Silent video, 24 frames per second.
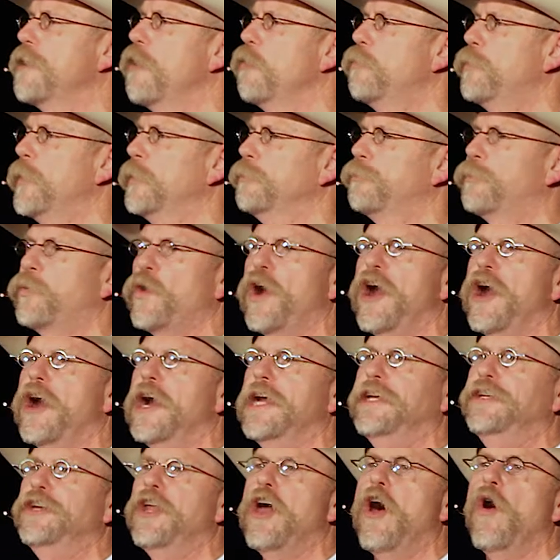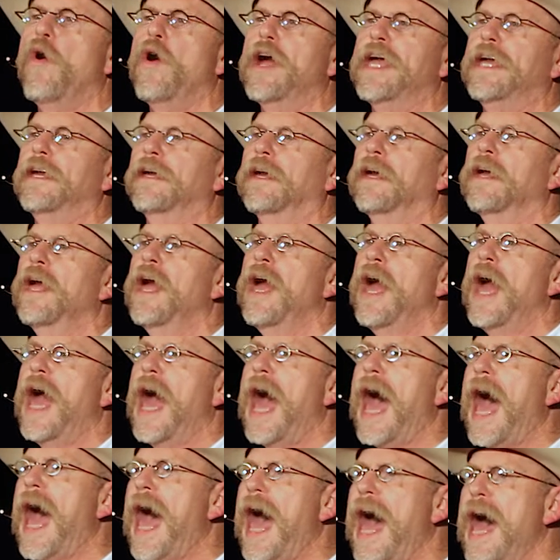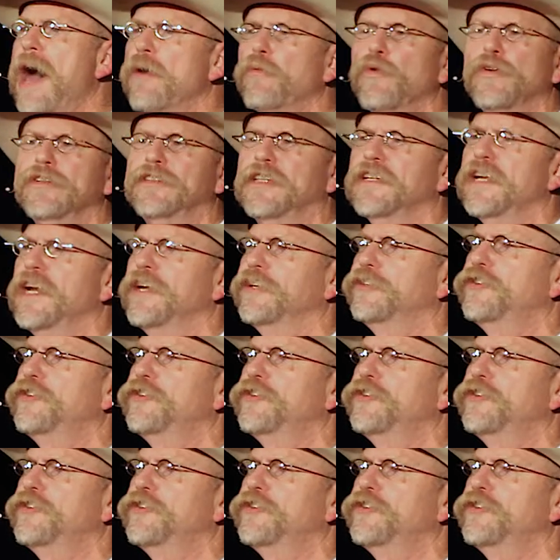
open prairie knowing I was in a